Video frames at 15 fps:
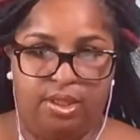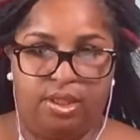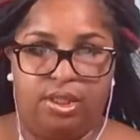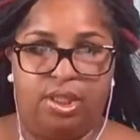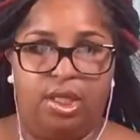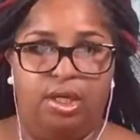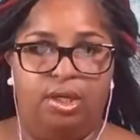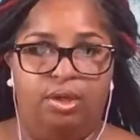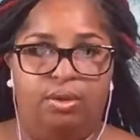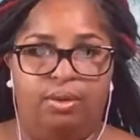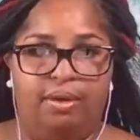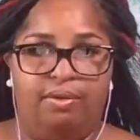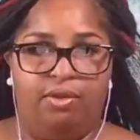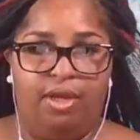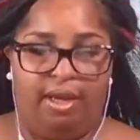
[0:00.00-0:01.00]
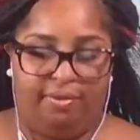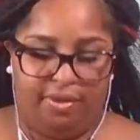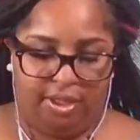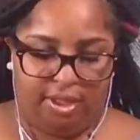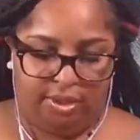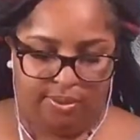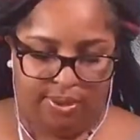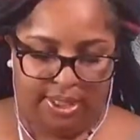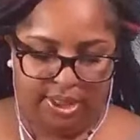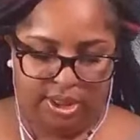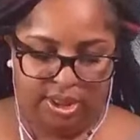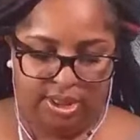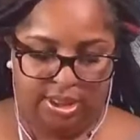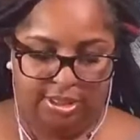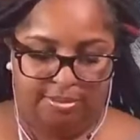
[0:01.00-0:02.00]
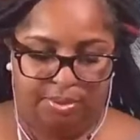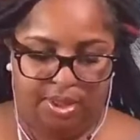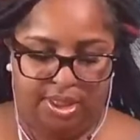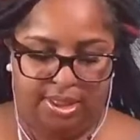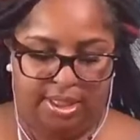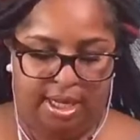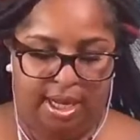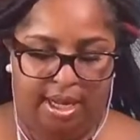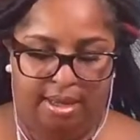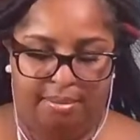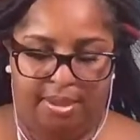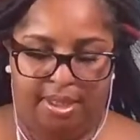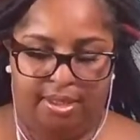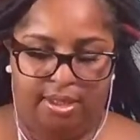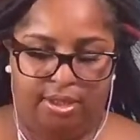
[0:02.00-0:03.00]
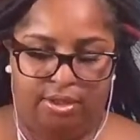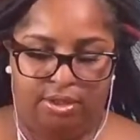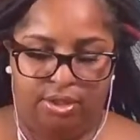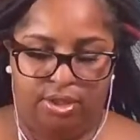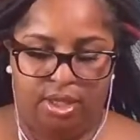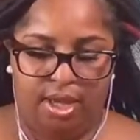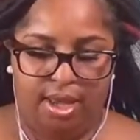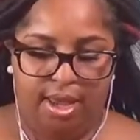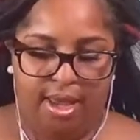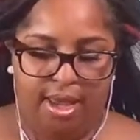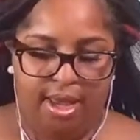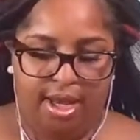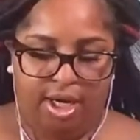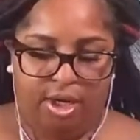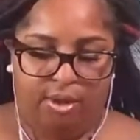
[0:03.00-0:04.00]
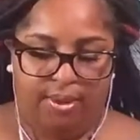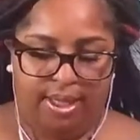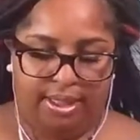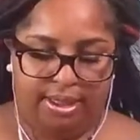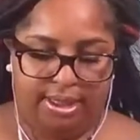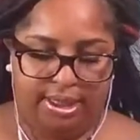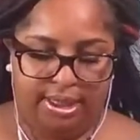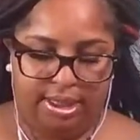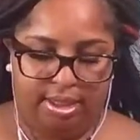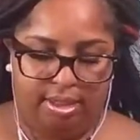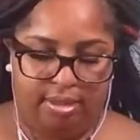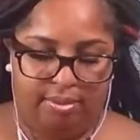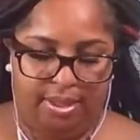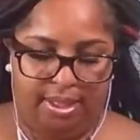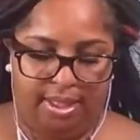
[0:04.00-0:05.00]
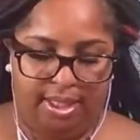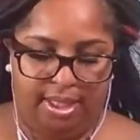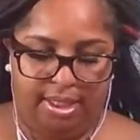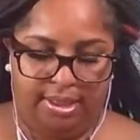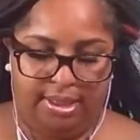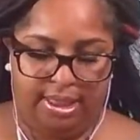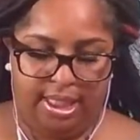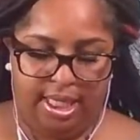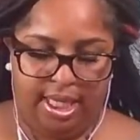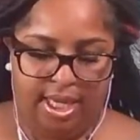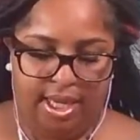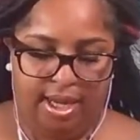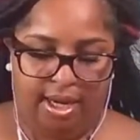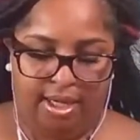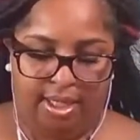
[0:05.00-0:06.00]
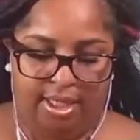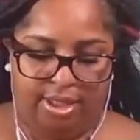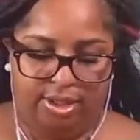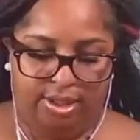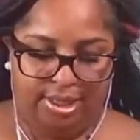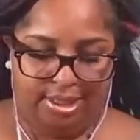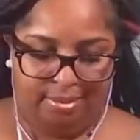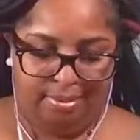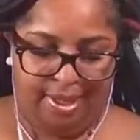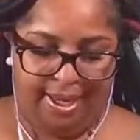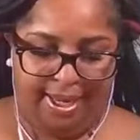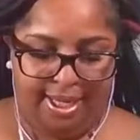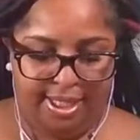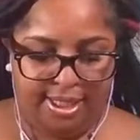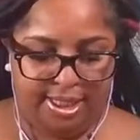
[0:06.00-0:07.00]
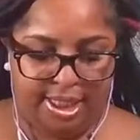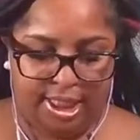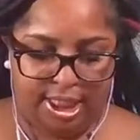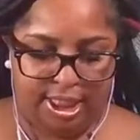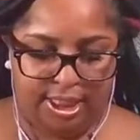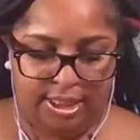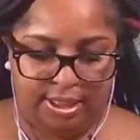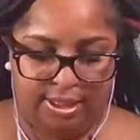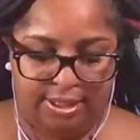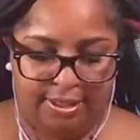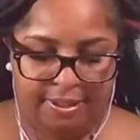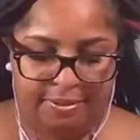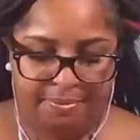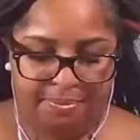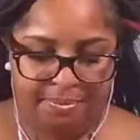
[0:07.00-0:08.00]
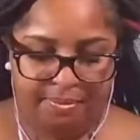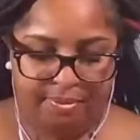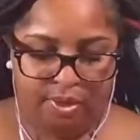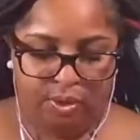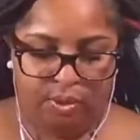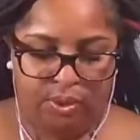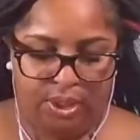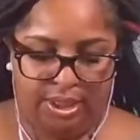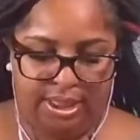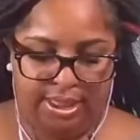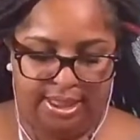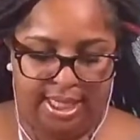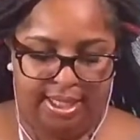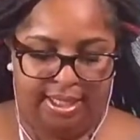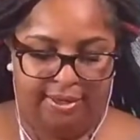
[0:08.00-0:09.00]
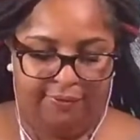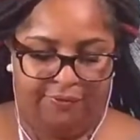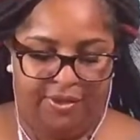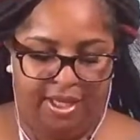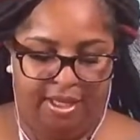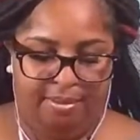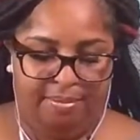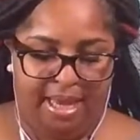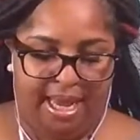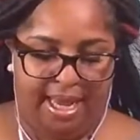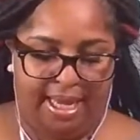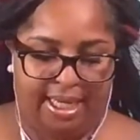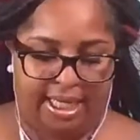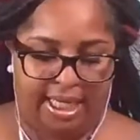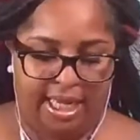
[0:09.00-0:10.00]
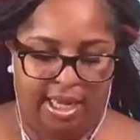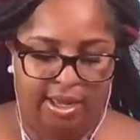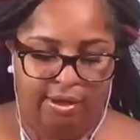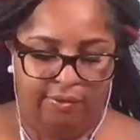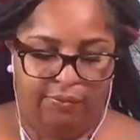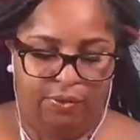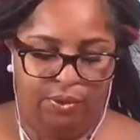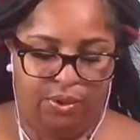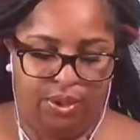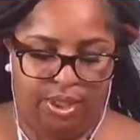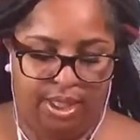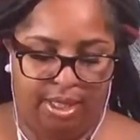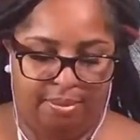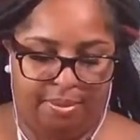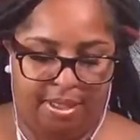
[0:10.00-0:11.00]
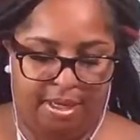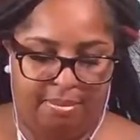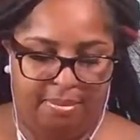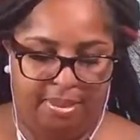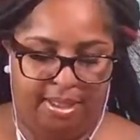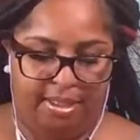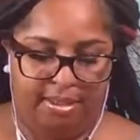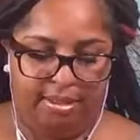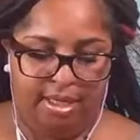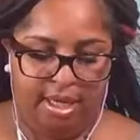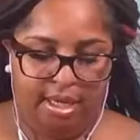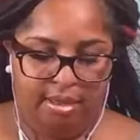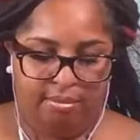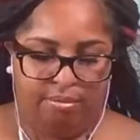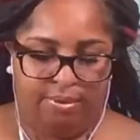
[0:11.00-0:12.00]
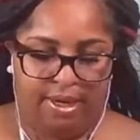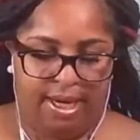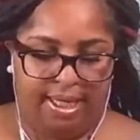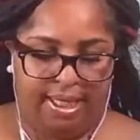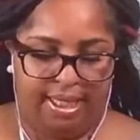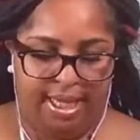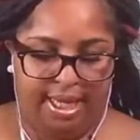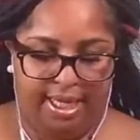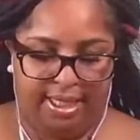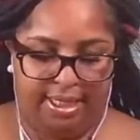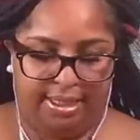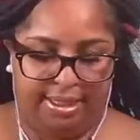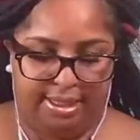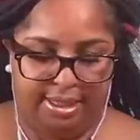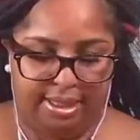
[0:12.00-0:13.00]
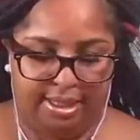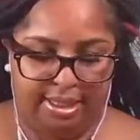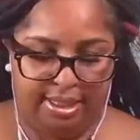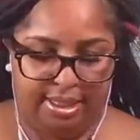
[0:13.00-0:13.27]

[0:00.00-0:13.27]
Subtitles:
So if you have any questions, please comment those questions so that we can get you some answers, or just take your feedback for upcoming broadcasts,